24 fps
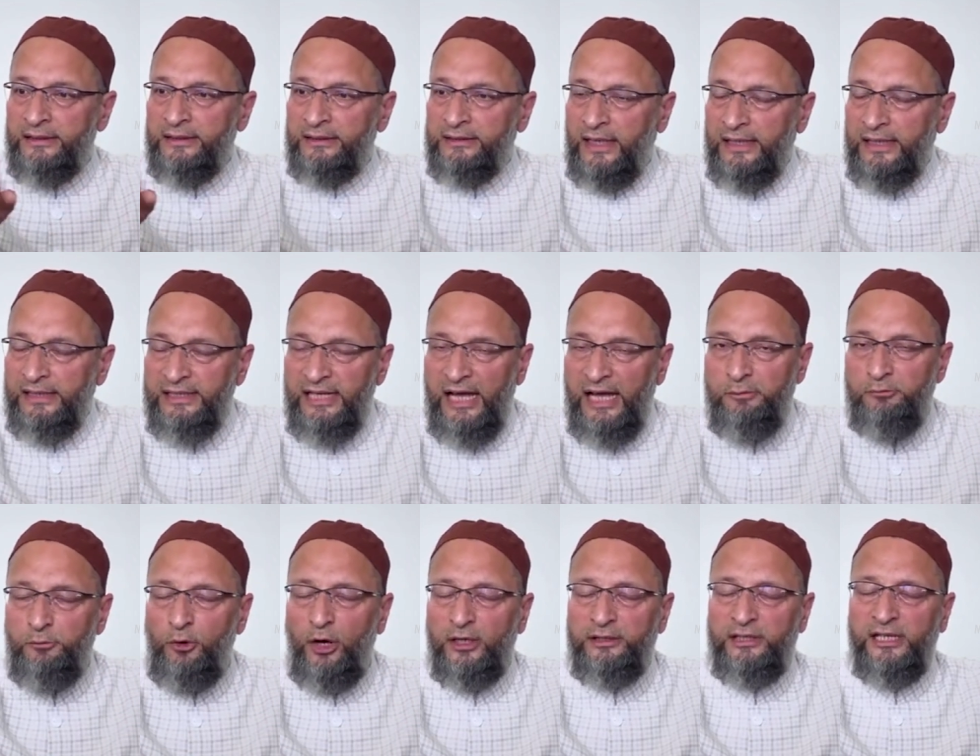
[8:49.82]

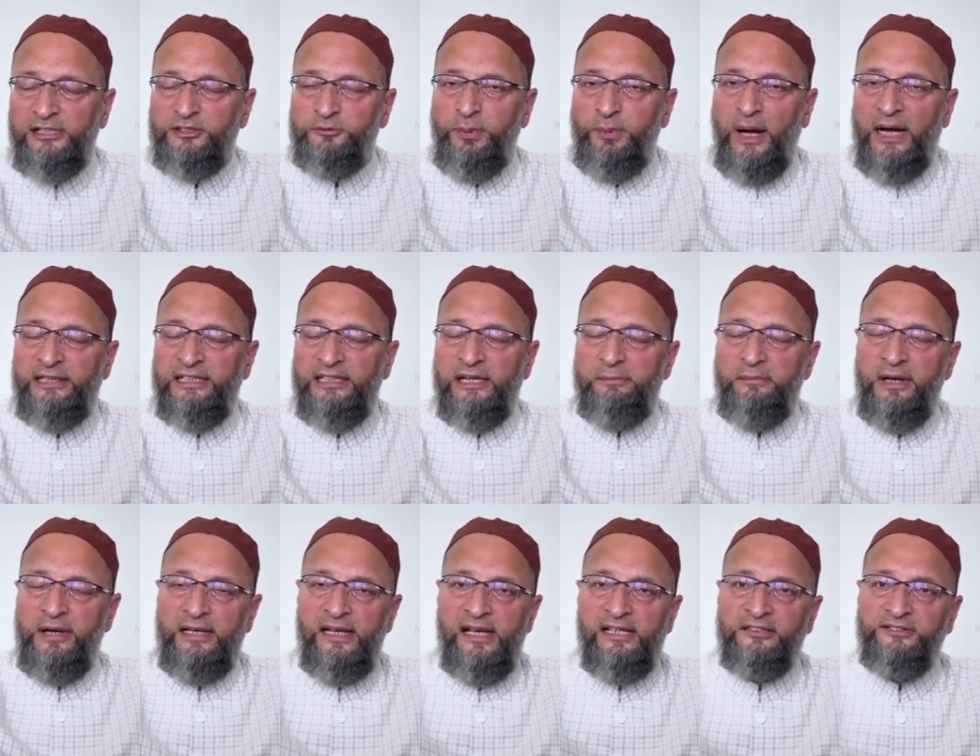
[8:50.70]
condemn what his party
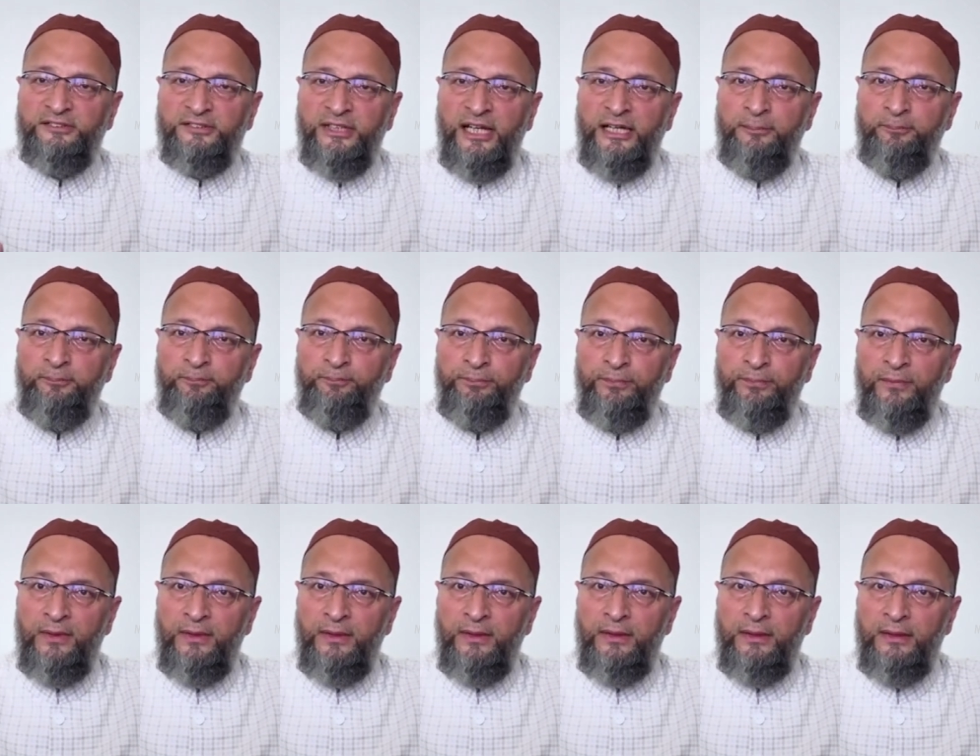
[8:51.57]
MLA has said?
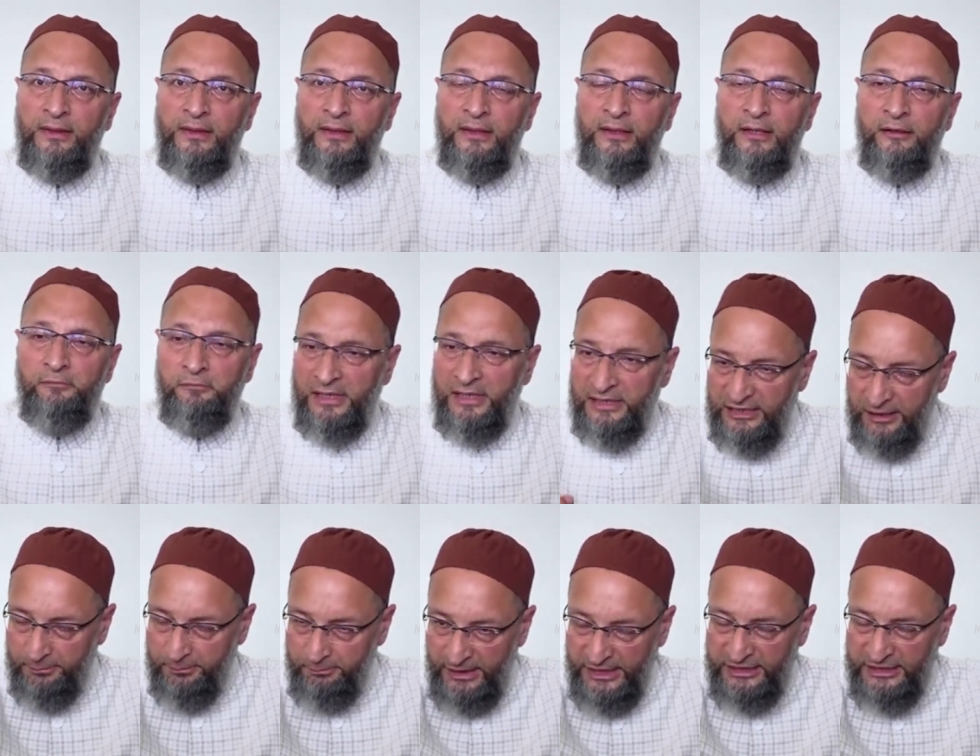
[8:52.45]
Will
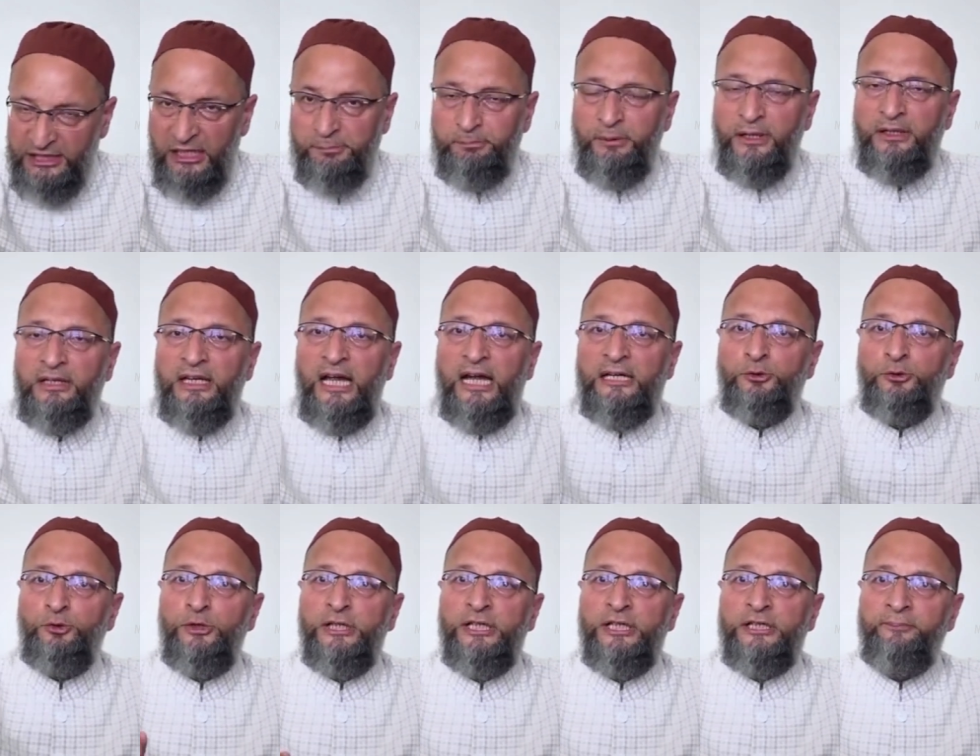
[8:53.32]
the BJP
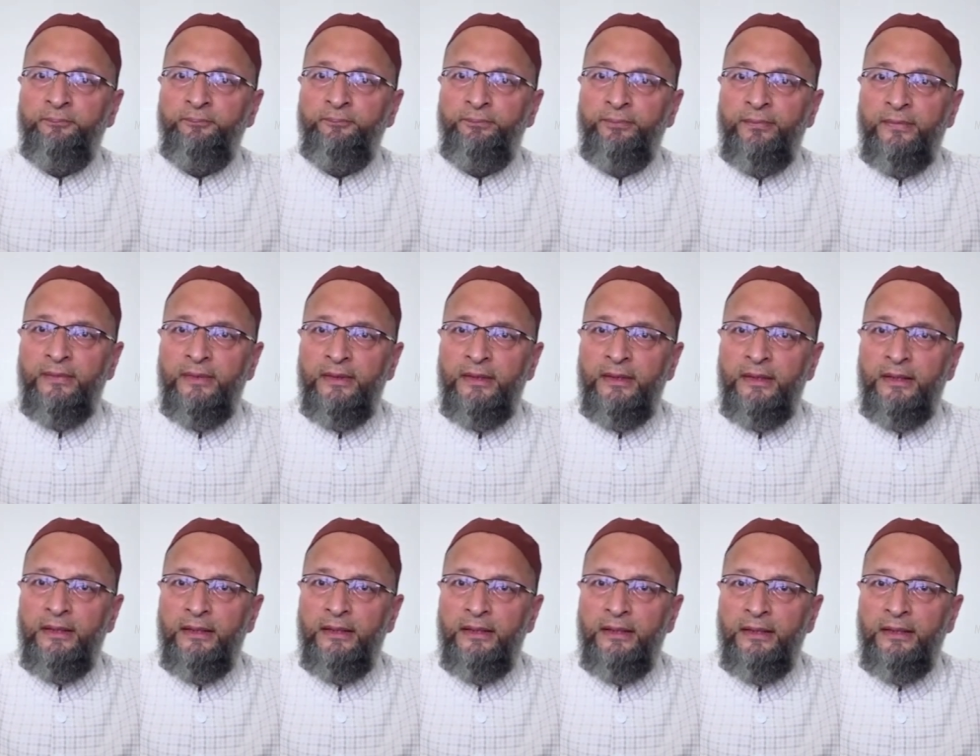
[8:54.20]
react to it?
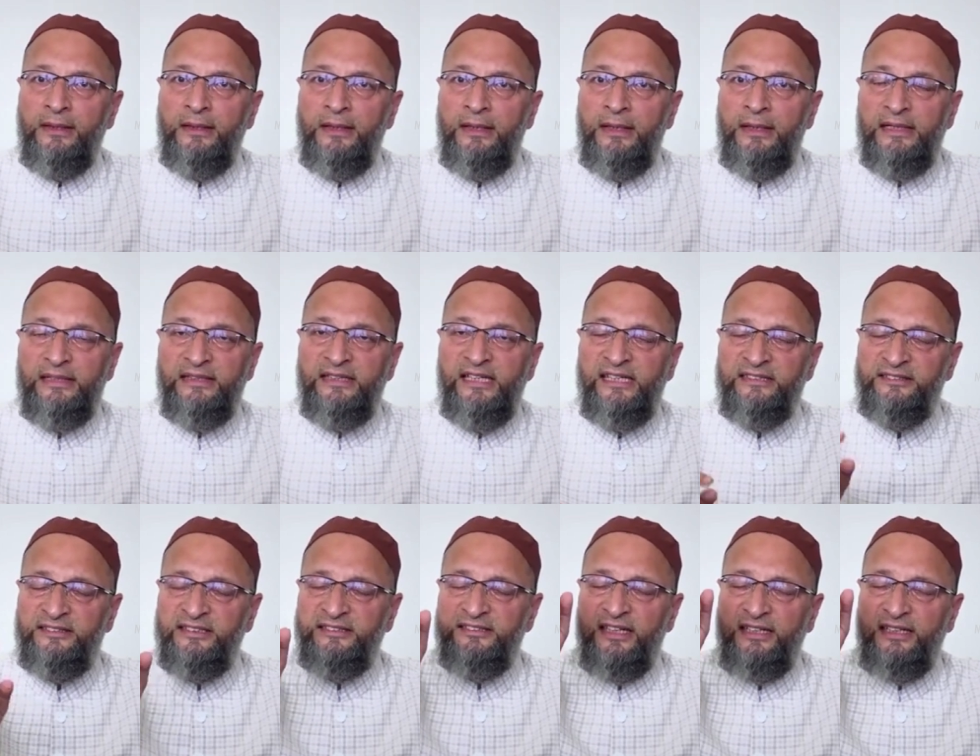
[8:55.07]

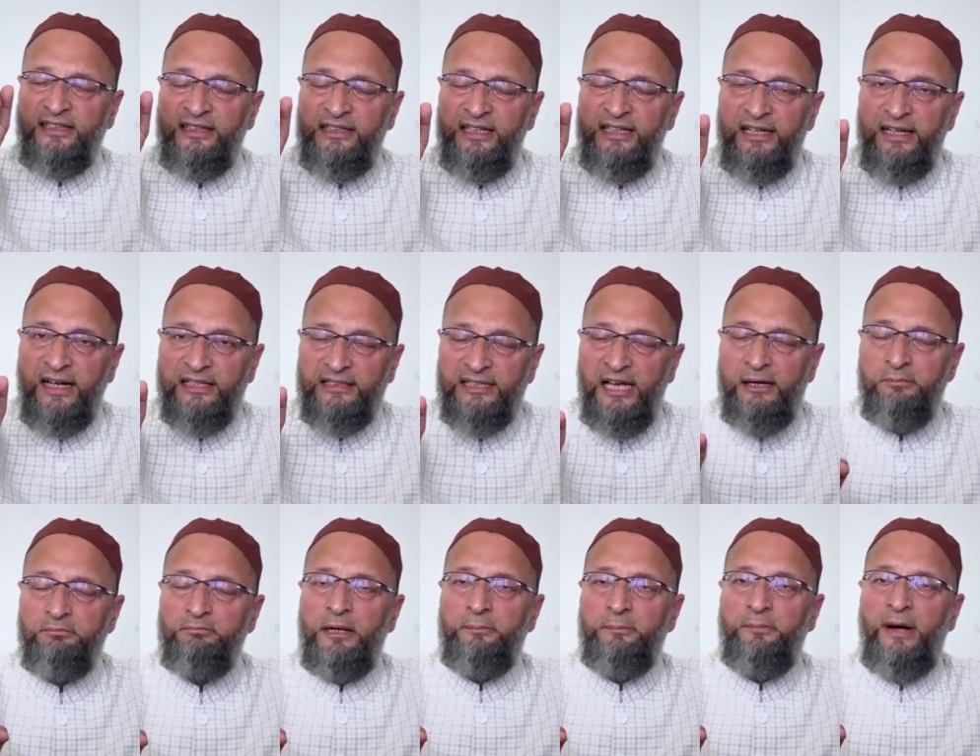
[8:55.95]
This is a clear
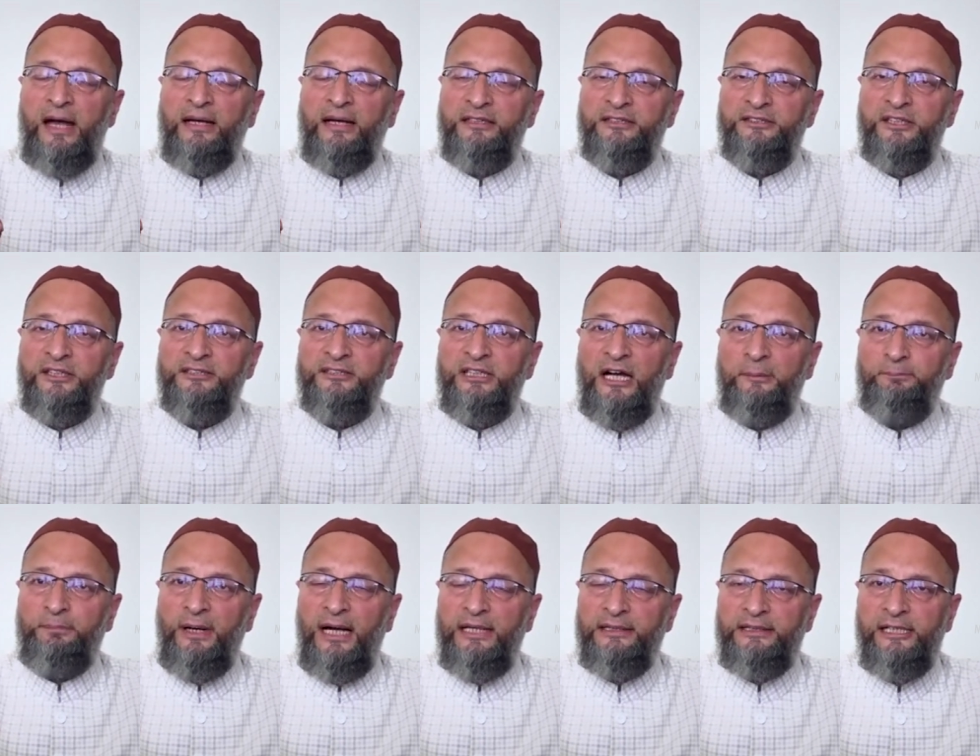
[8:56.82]
attempt by Bharatiya
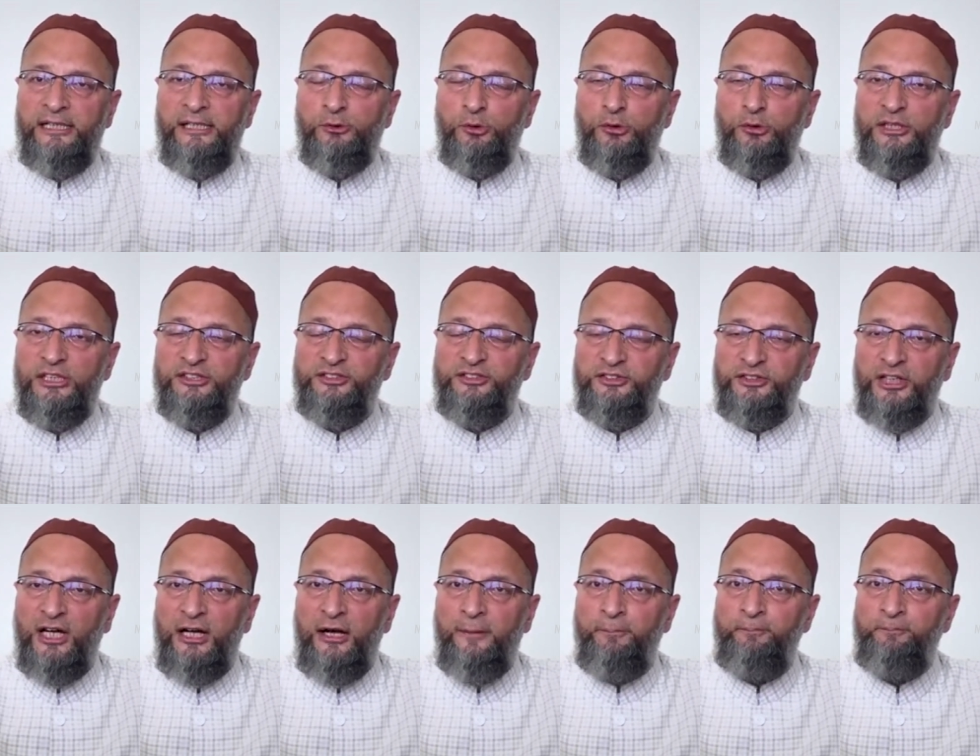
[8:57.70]
Janata Party to
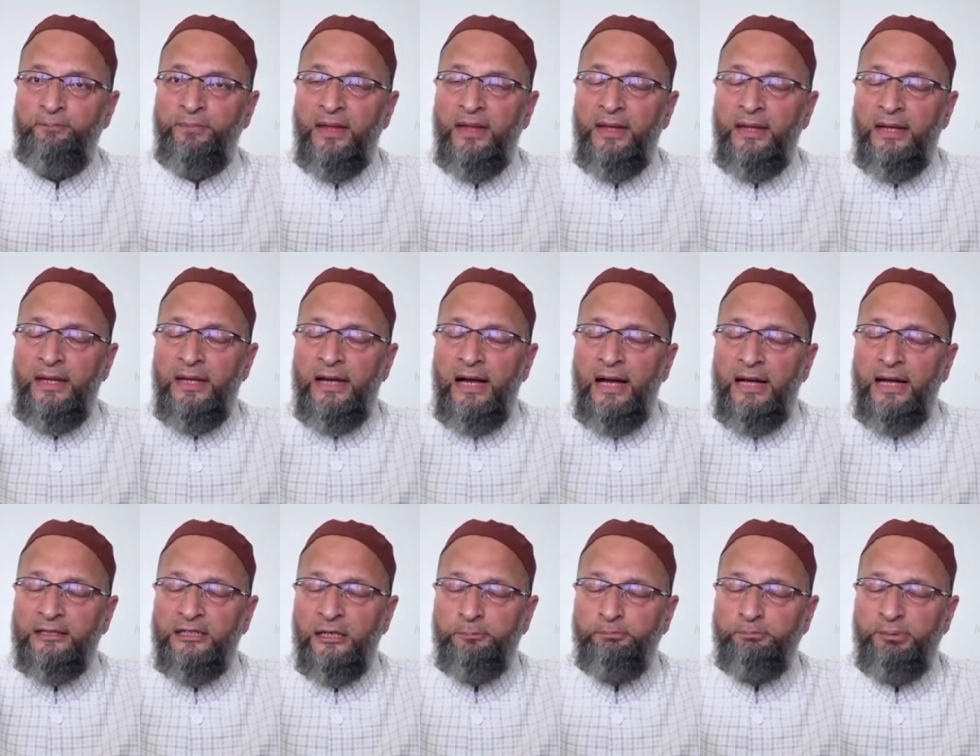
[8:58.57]
disturb
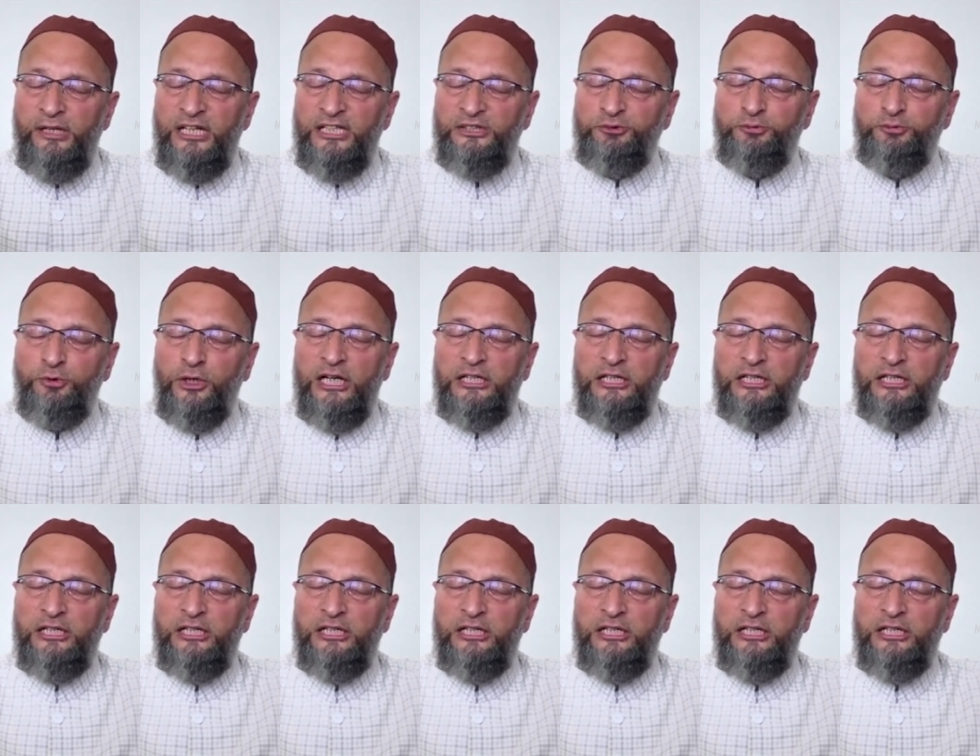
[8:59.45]
the peaceful